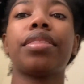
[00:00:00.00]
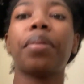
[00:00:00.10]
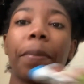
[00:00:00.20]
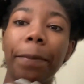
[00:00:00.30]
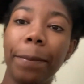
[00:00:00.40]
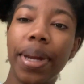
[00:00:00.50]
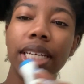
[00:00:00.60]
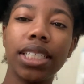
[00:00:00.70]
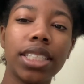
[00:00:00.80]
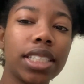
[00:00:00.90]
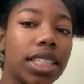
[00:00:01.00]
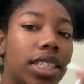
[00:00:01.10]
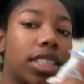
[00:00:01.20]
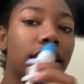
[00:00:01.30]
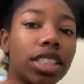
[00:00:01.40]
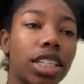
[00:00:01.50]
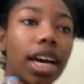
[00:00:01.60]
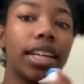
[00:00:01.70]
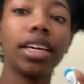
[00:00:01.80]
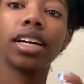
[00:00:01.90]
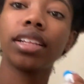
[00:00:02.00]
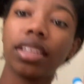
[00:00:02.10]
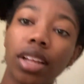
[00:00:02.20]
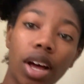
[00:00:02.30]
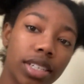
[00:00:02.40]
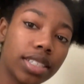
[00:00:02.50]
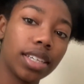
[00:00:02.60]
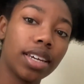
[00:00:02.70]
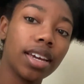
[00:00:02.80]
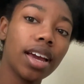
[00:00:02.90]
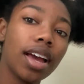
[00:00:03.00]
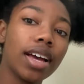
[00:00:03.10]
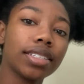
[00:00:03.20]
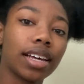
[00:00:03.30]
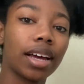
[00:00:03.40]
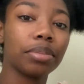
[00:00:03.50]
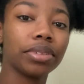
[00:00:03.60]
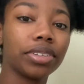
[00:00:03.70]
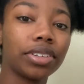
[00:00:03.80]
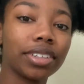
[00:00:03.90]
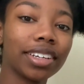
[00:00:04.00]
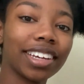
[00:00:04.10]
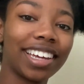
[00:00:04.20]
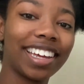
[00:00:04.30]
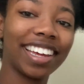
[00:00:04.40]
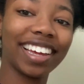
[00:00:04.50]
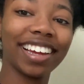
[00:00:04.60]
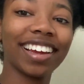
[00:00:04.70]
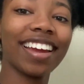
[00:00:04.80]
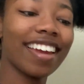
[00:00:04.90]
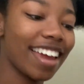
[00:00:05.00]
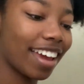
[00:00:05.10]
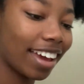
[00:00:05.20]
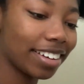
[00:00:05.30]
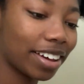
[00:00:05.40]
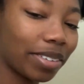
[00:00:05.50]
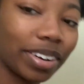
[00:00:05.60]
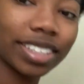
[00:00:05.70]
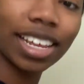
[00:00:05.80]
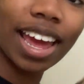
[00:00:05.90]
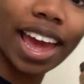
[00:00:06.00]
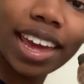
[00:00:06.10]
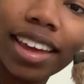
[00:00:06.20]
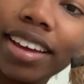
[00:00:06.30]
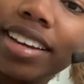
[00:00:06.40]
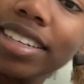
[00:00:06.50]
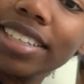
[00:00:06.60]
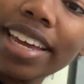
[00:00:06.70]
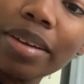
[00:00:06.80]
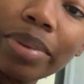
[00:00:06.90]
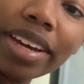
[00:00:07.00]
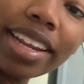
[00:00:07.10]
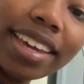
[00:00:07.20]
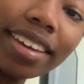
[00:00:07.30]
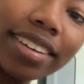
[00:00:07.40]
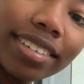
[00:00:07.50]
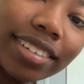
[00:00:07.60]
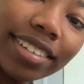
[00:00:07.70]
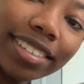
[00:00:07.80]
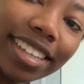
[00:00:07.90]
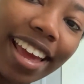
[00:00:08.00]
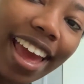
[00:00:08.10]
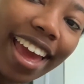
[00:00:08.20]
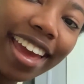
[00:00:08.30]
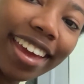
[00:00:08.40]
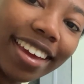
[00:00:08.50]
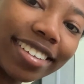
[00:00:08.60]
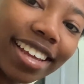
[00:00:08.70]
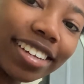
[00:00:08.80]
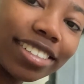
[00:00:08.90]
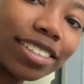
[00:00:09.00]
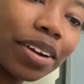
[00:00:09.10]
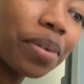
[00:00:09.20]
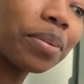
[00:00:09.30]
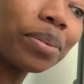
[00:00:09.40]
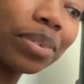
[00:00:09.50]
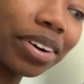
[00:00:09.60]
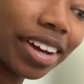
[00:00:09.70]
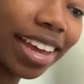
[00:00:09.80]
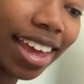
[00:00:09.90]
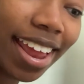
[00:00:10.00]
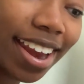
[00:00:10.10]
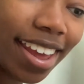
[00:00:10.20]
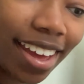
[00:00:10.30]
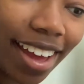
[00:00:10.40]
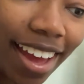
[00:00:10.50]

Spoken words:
the best shiny glossy type look. Hey Noah, say hey. Hey buddy, say hey. See, I just turned one.